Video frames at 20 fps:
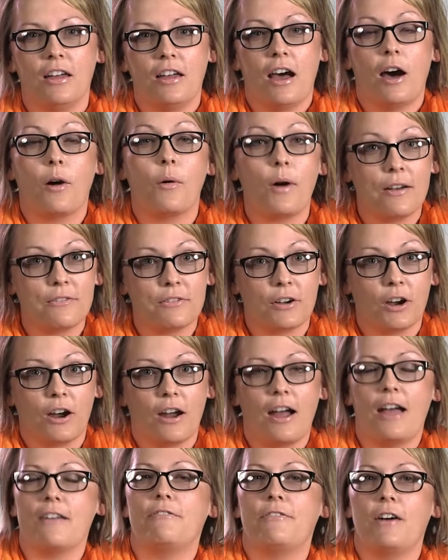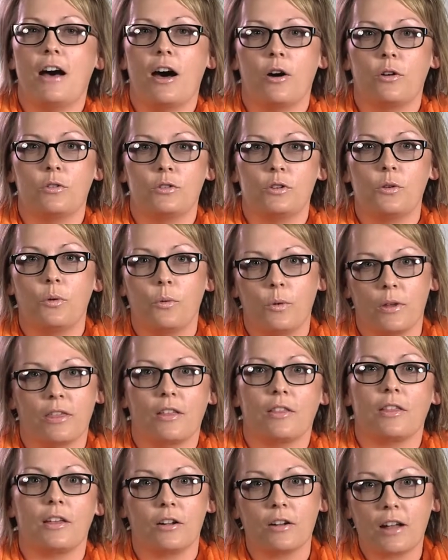However, I found with
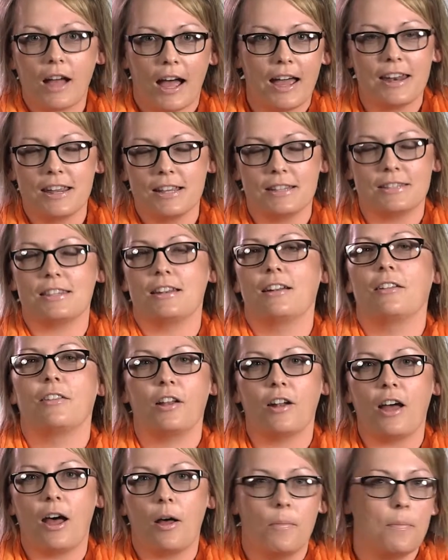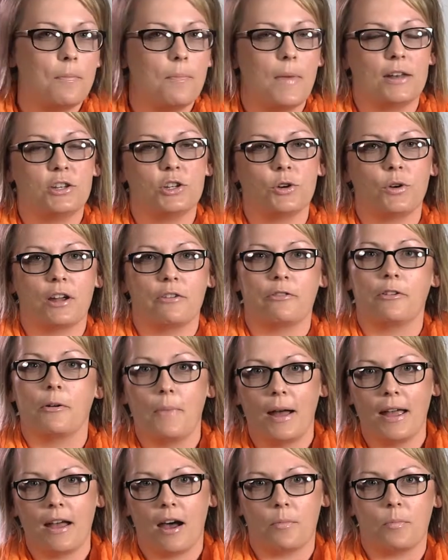a little guidance and a little mentoring from
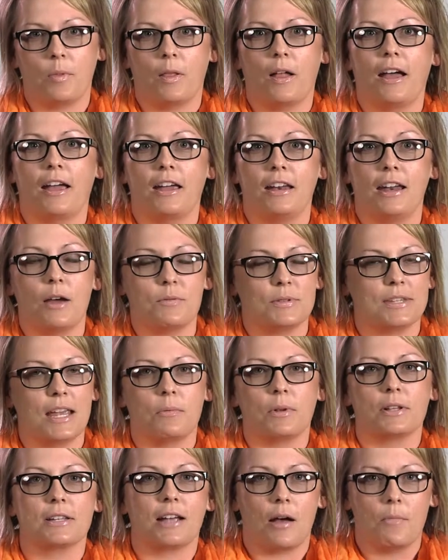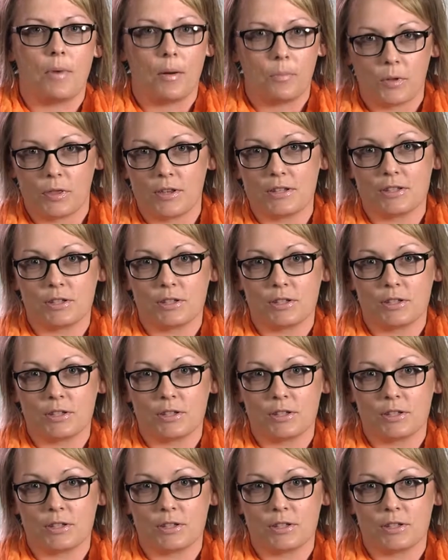my upline, I was able to come up with a